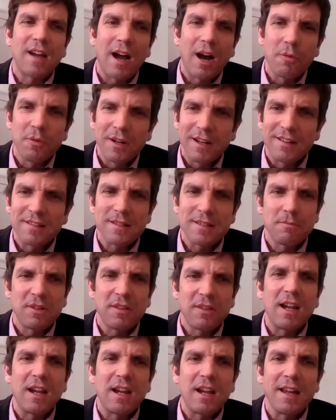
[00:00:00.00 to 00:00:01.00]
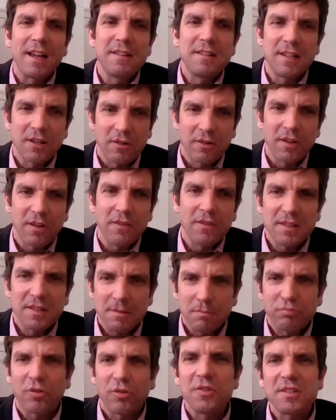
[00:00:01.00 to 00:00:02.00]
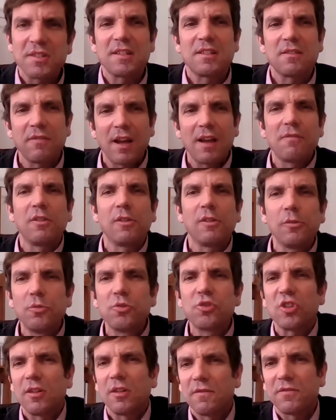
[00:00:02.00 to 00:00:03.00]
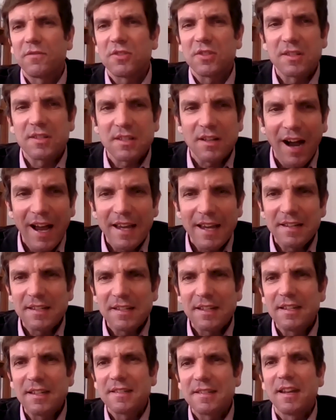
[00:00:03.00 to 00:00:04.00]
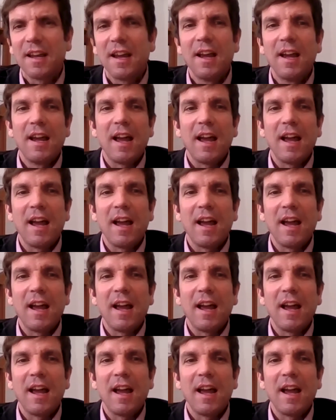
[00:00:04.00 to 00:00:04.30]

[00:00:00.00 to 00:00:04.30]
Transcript: Darwinism and the idea that there's a process of evolution of societies